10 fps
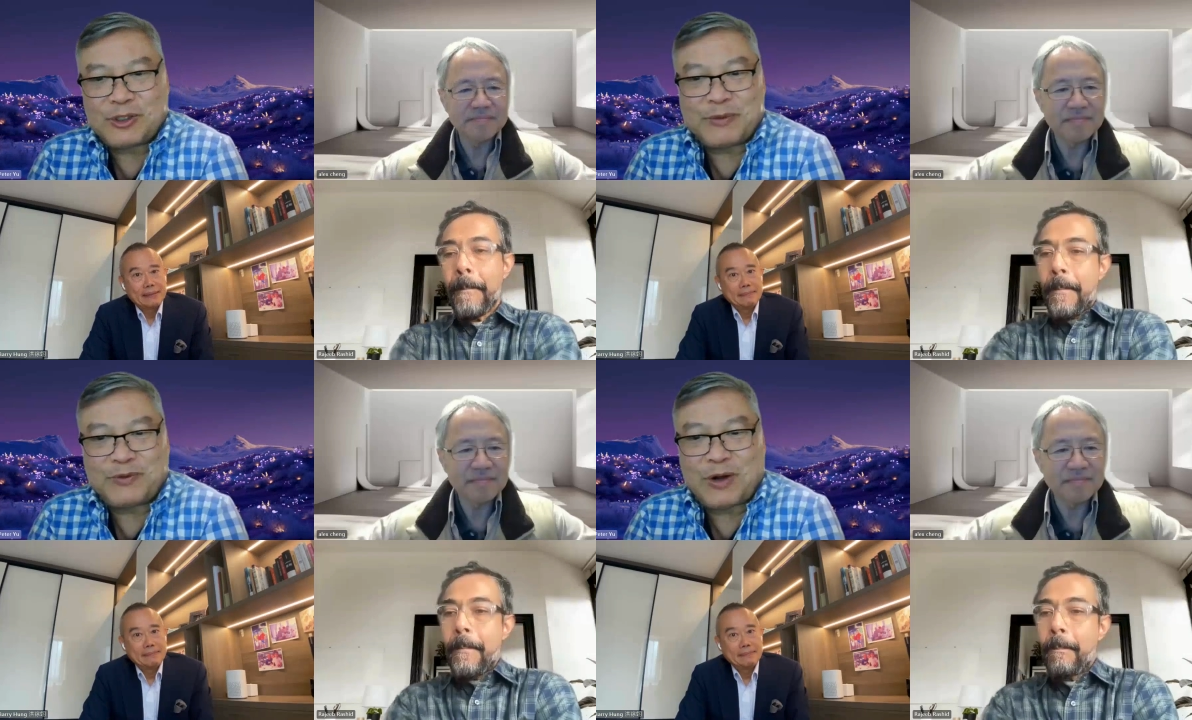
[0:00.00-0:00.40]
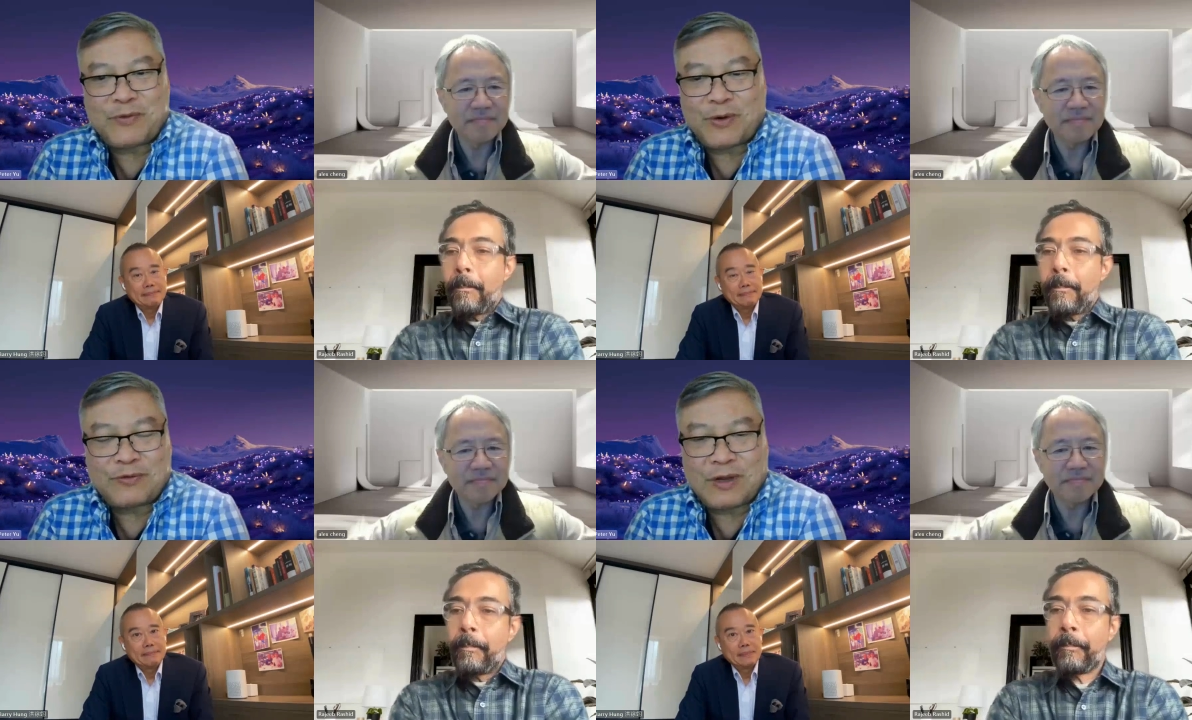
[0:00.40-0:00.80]
Speaker 1: just before I
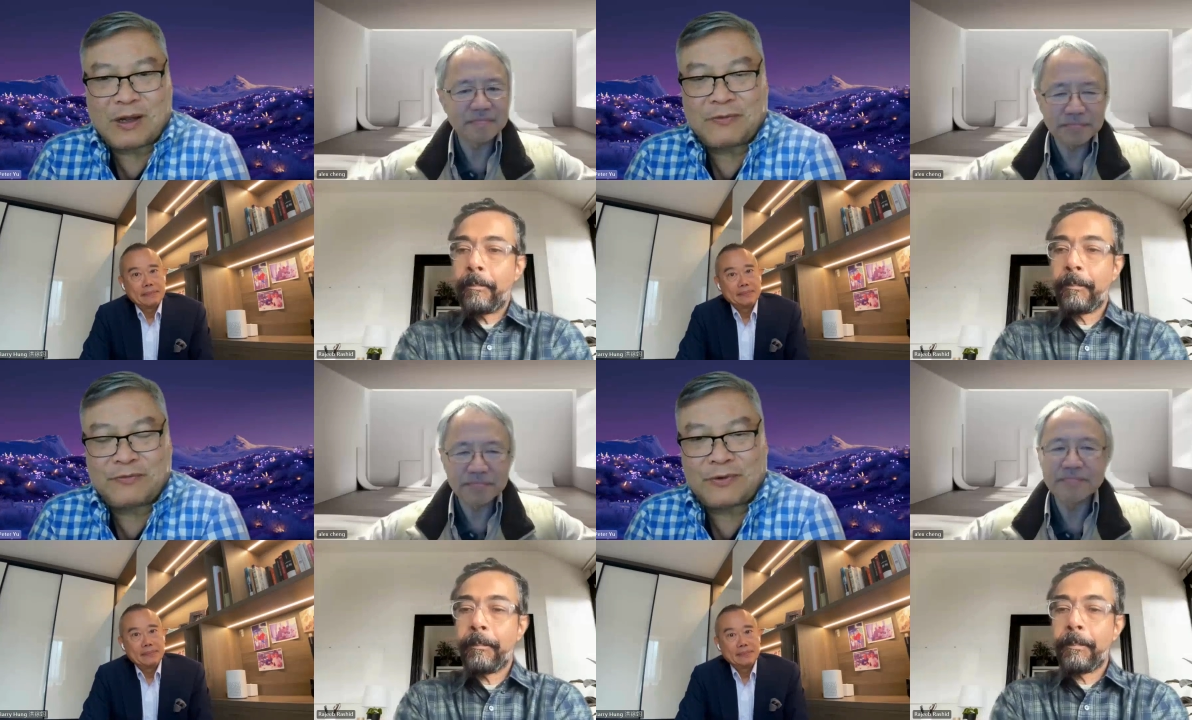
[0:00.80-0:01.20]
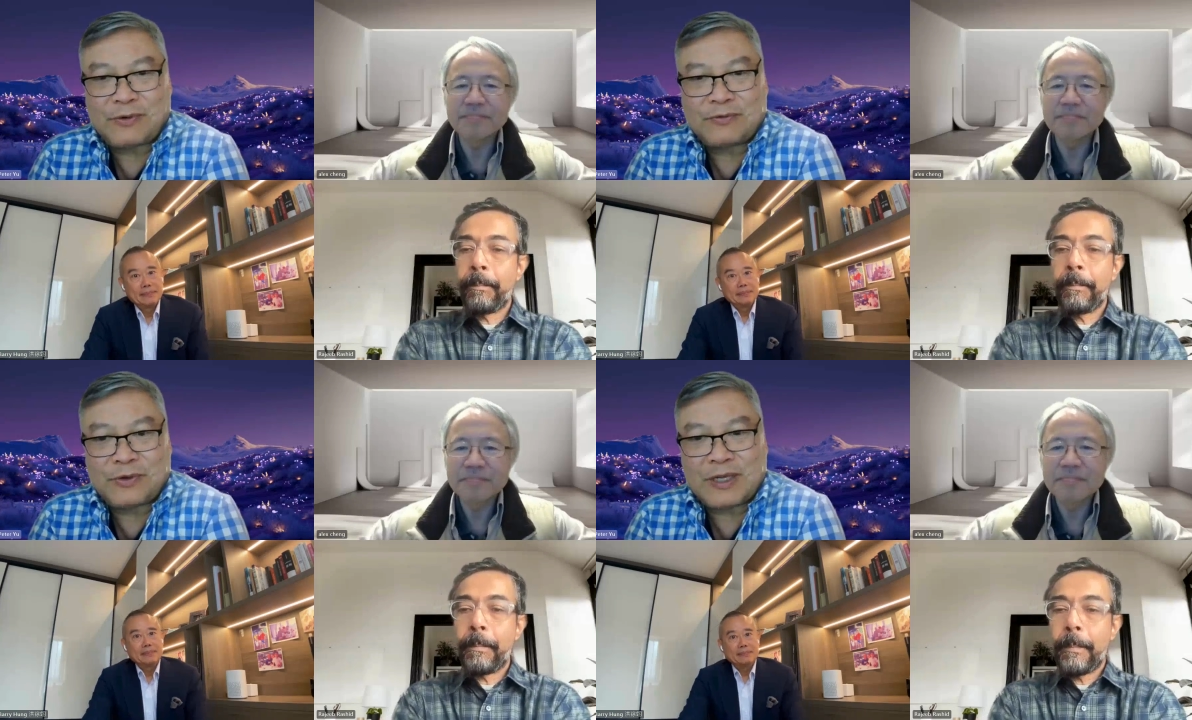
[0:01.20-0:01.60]
for,
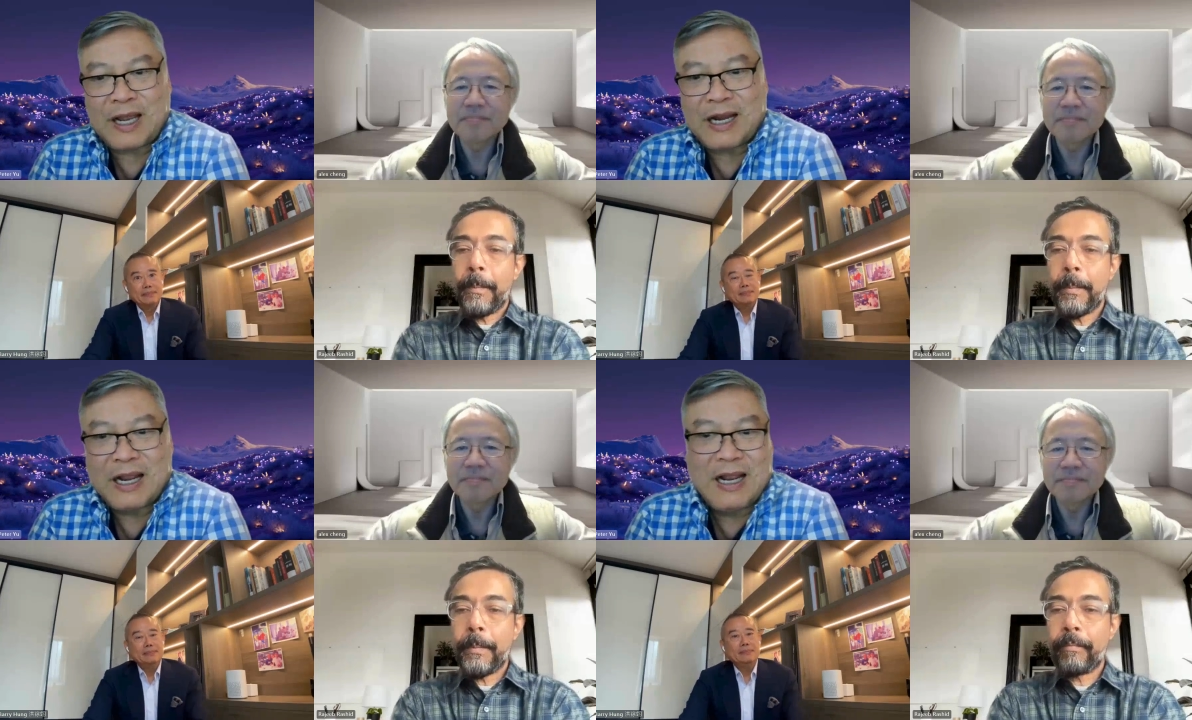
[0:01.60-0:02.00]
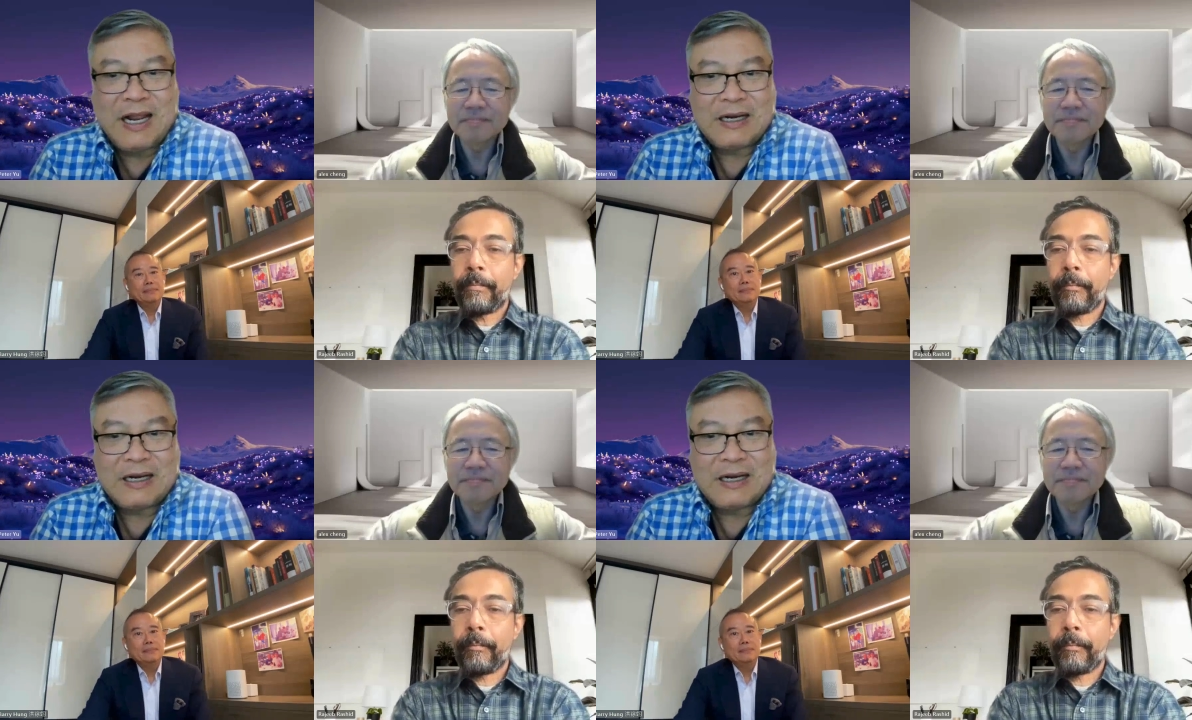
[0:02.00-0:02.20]
for forget.